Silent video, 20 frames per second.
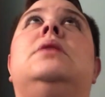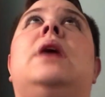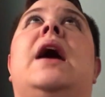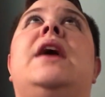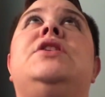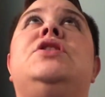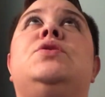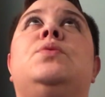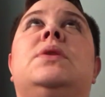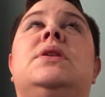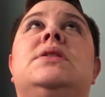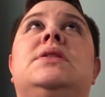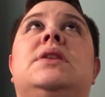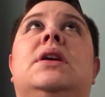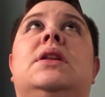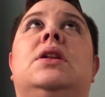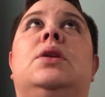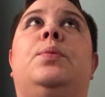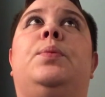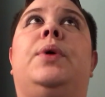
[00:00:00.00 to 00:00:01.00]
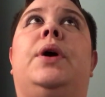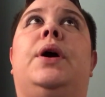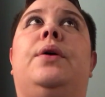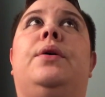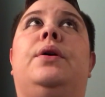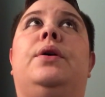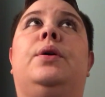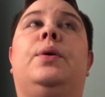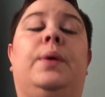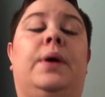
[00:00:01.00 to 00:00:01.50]
I just want to say a little
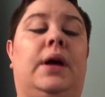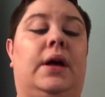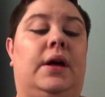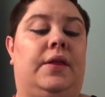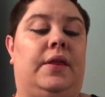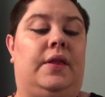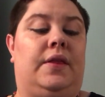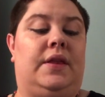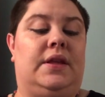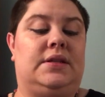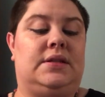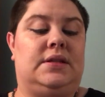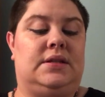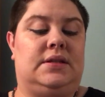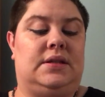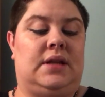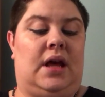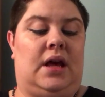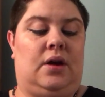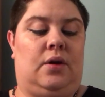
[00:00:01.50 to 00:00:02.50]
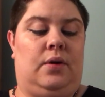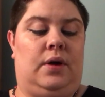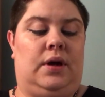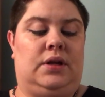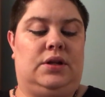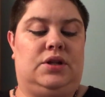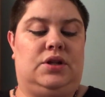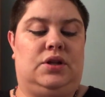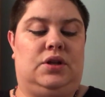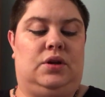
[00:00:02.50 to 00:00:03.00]
prayer real quick that this is not
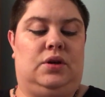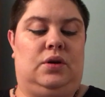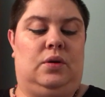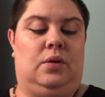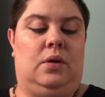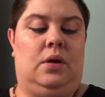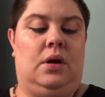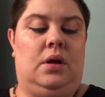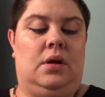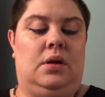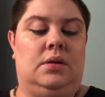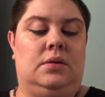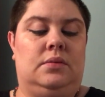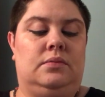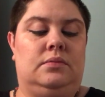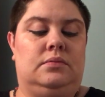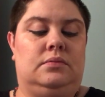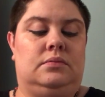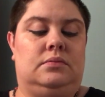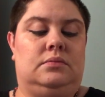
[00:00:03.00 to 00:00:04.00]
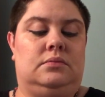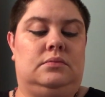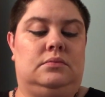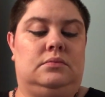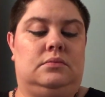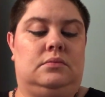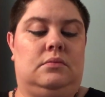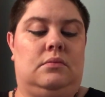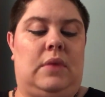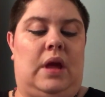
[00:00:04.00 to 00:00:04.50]
going to
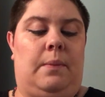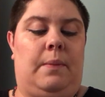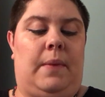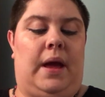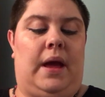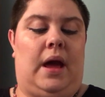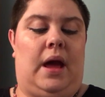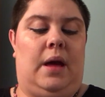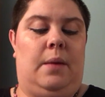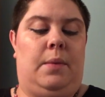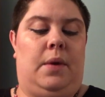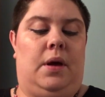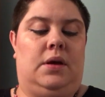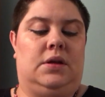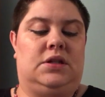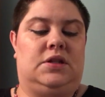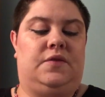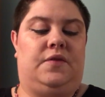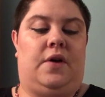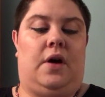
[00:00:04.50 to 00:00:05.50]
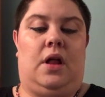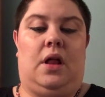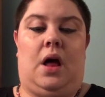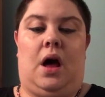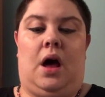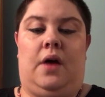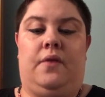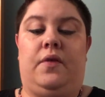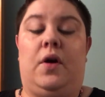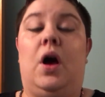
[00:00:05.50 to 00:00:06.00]
make my eyeballs fall
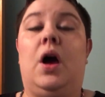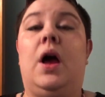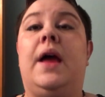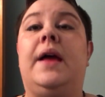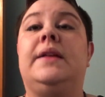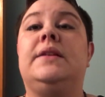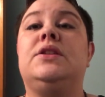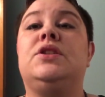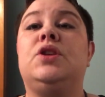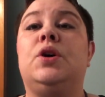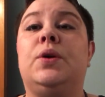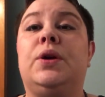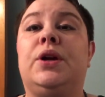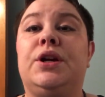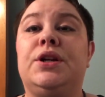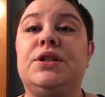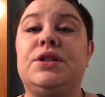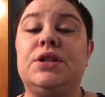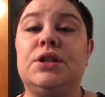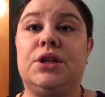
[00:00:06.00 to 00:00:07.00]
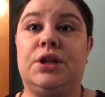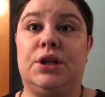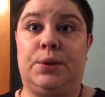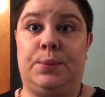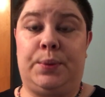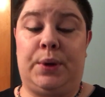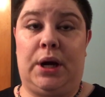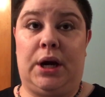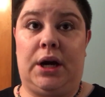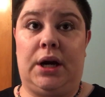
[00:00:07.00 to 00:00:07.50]
off. And so here's the
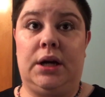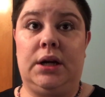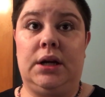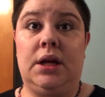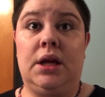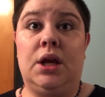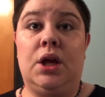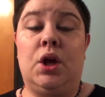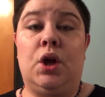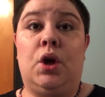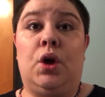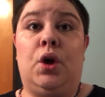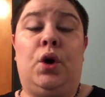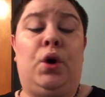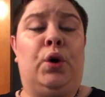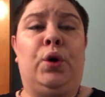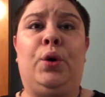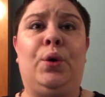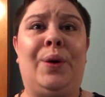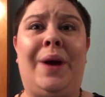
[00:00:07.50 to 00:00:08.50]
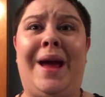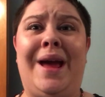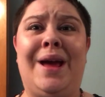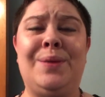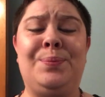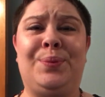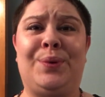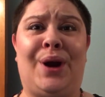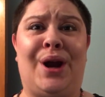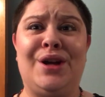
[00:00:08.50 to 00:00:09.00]
good part. Who
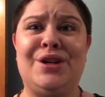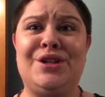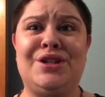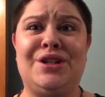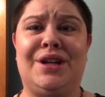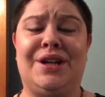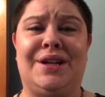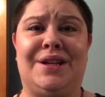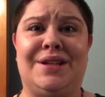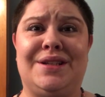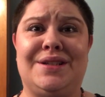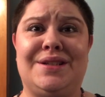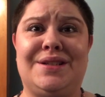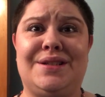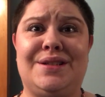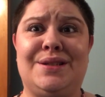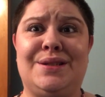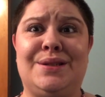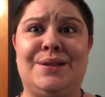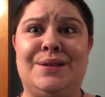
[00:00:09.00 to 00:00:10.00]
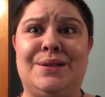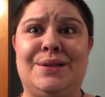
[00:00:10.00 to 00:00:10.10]
had brushes?